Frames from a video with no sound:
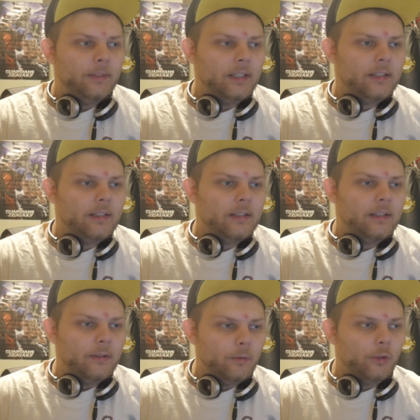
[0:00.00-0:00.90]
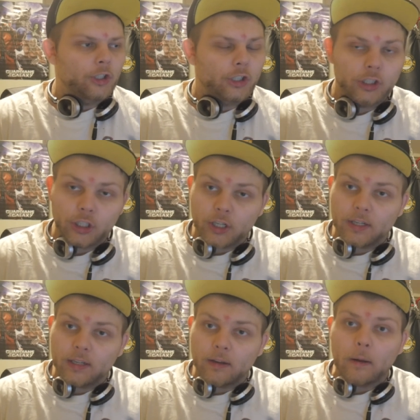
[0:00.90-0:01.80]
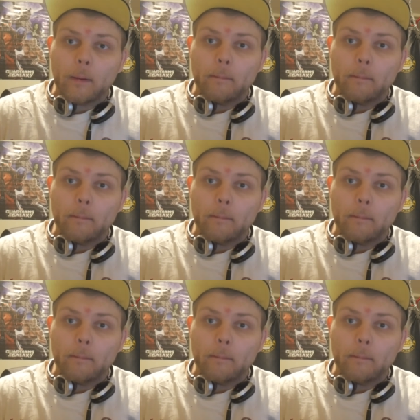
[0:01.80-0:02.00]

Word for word: This should